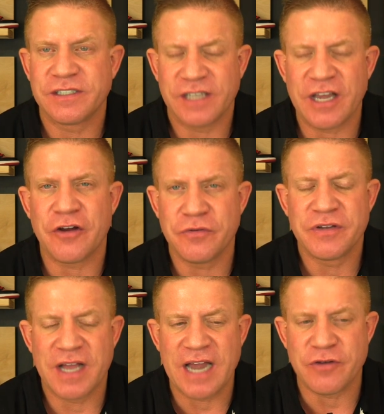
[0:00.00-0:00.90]
You know?
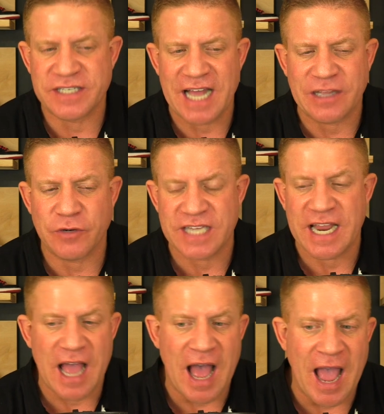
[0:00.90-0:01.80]
I know exactly what it's
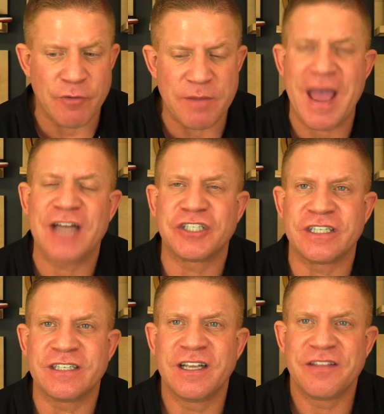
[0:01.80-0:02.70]
like. I would imagine